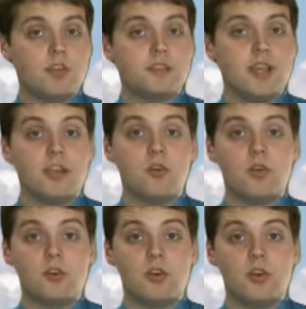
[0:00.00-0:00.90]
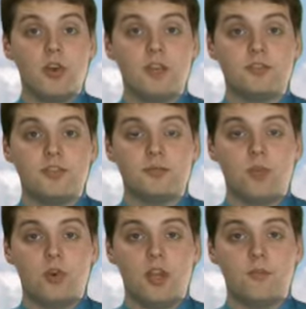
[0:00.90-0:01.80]
second quarter earnings this
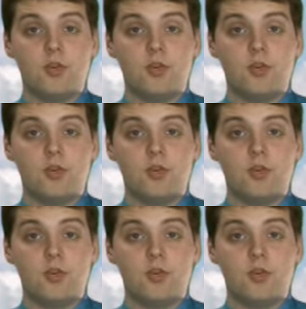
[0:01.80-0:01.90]
morning,